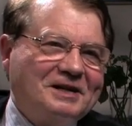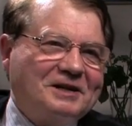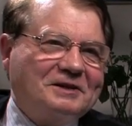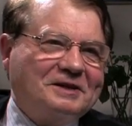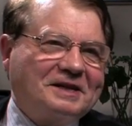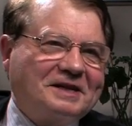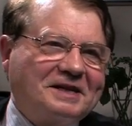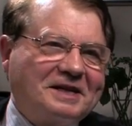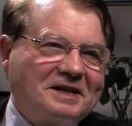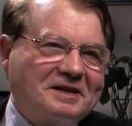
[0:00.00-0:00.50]

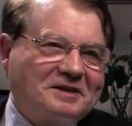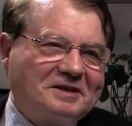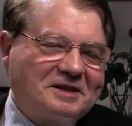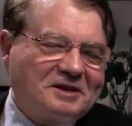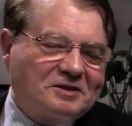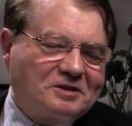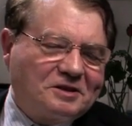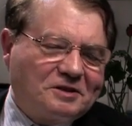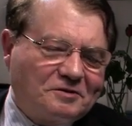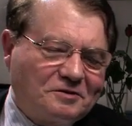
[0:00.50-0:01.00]
The
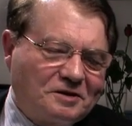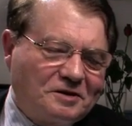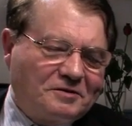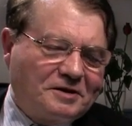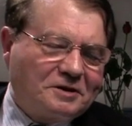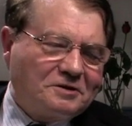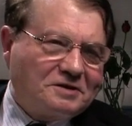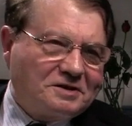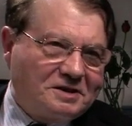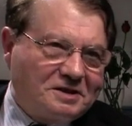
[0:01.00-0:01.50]
characteristic of the
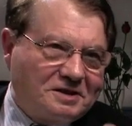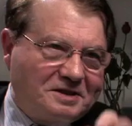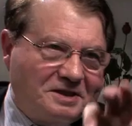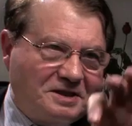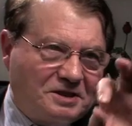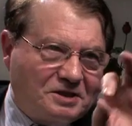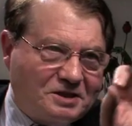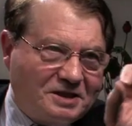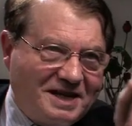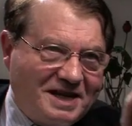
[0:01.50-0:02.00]
virus is
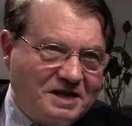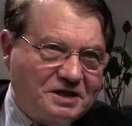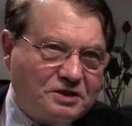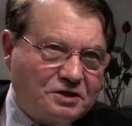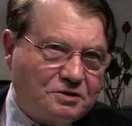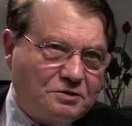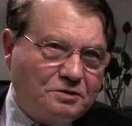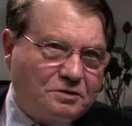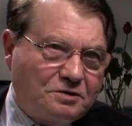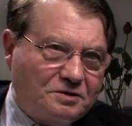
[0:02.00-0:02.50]
this dense
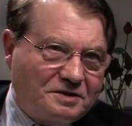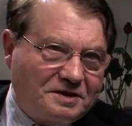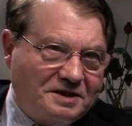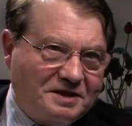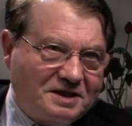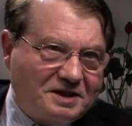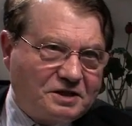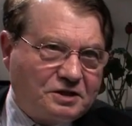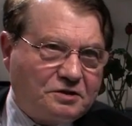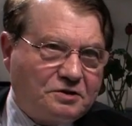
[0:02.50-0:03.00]
core, the
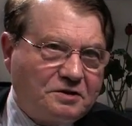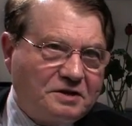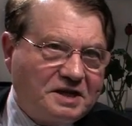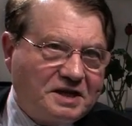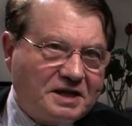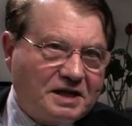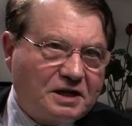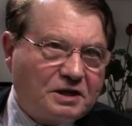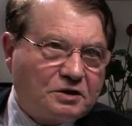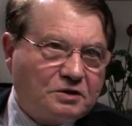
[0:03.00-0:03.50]
dense
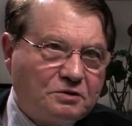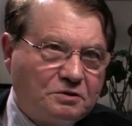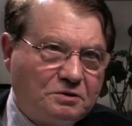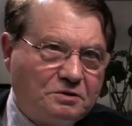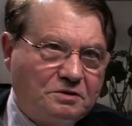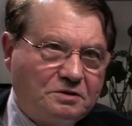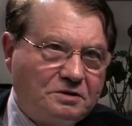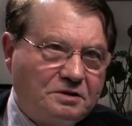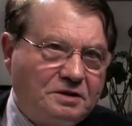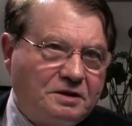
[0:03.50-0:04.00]
conical
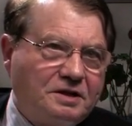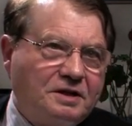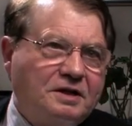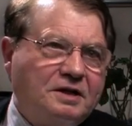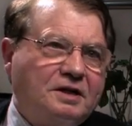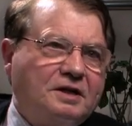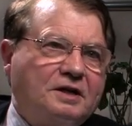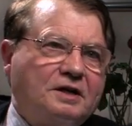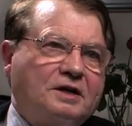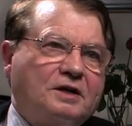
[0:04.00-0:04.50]
core,
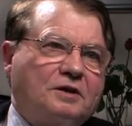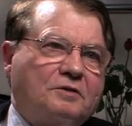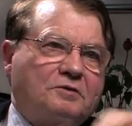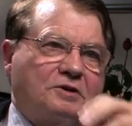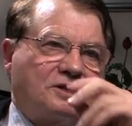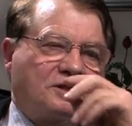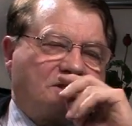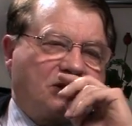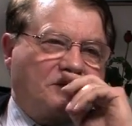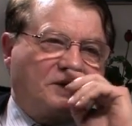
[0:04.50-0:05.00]

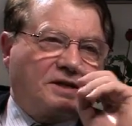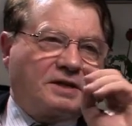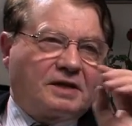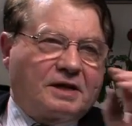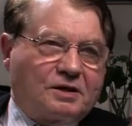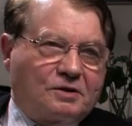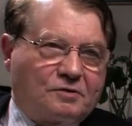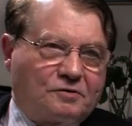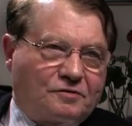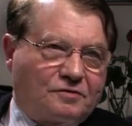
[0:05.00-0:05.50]
which is
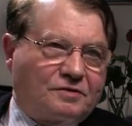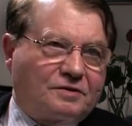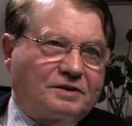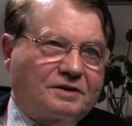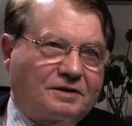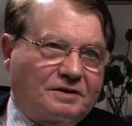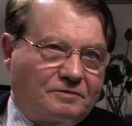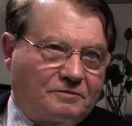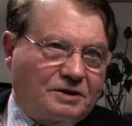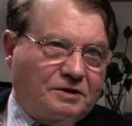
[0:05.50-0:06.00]
typical of
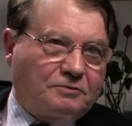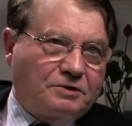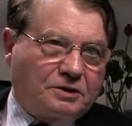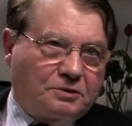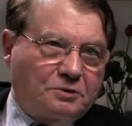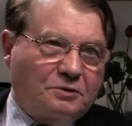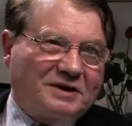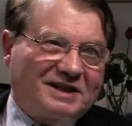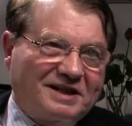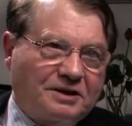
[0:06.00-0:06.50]
what we
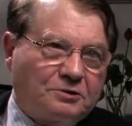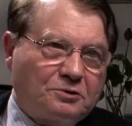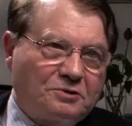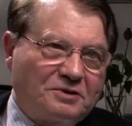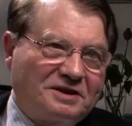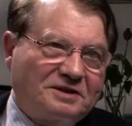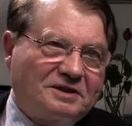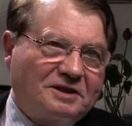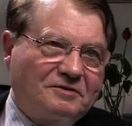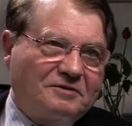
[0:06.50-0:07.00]
call
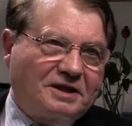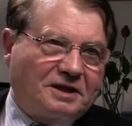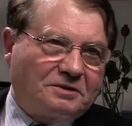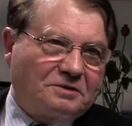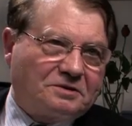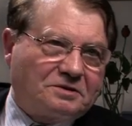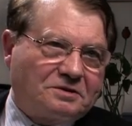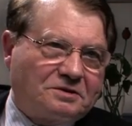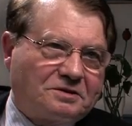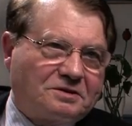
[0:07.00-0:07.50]

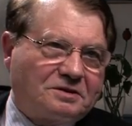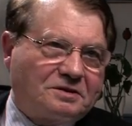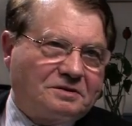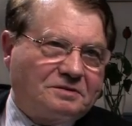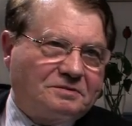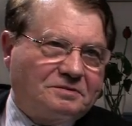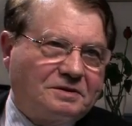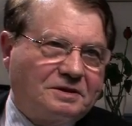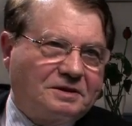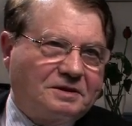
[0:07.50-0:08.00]
retrolentiviruses.
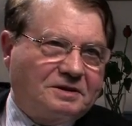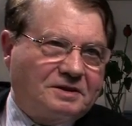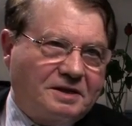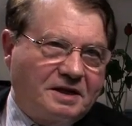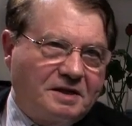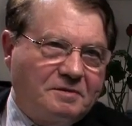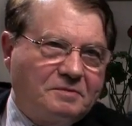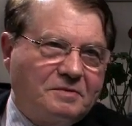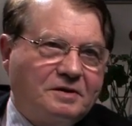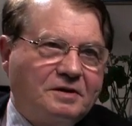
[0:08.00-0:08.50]
The
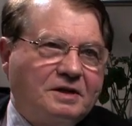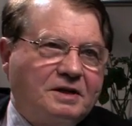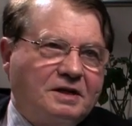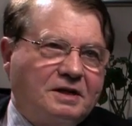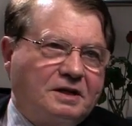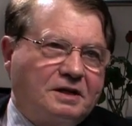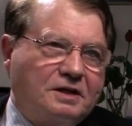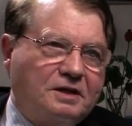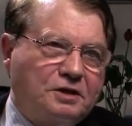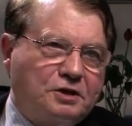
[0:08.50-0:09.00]
same
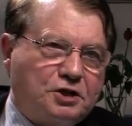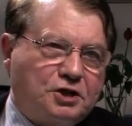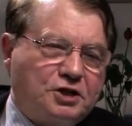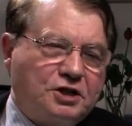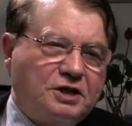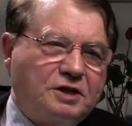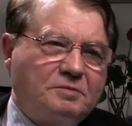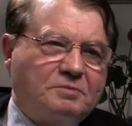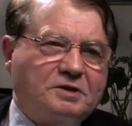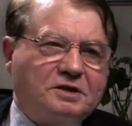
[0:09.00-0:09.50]
in
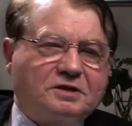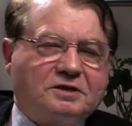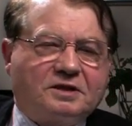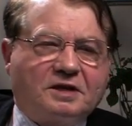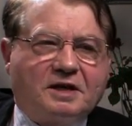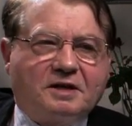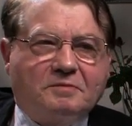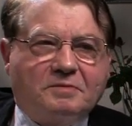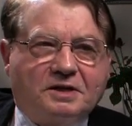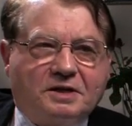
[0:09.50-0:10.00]
sheep, the
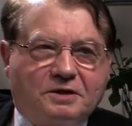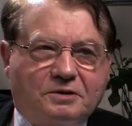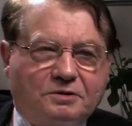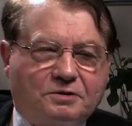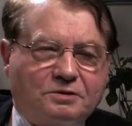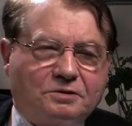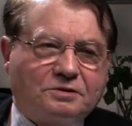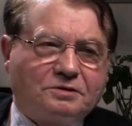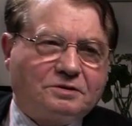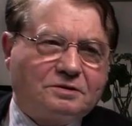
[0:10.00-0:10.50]
same in
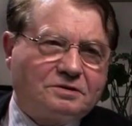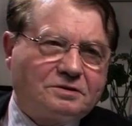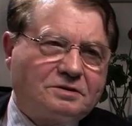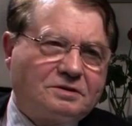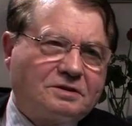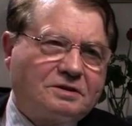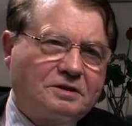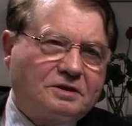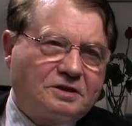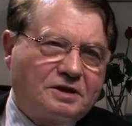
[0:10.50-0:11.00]

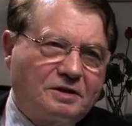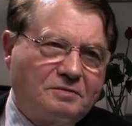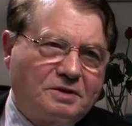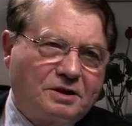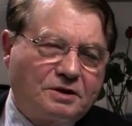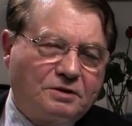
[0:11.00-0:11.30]
horses, the same in